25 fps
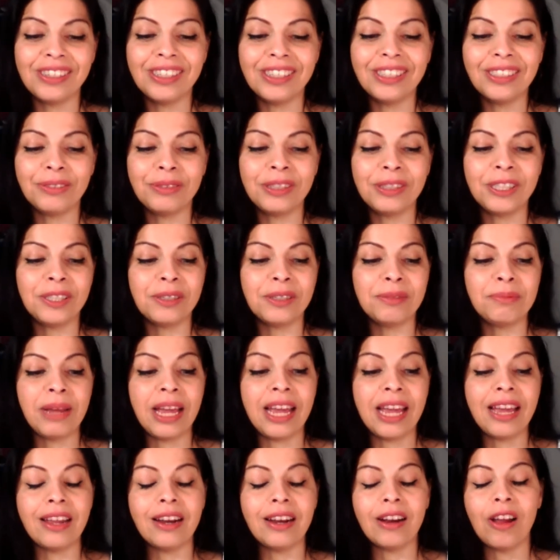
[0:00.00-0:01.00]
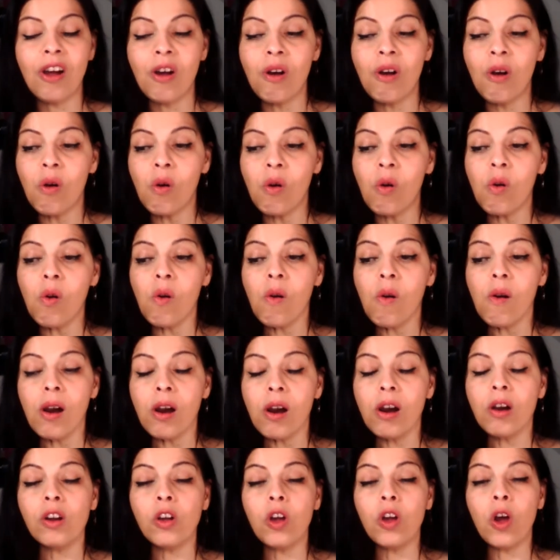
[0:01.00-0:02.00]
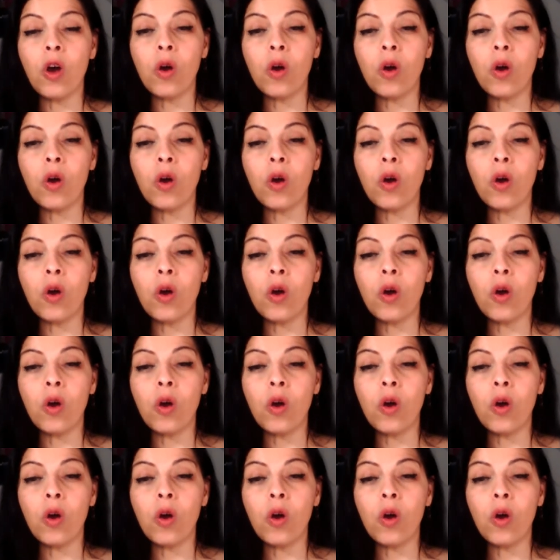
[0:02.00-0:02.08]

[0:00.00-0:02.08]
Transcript: or go out of town.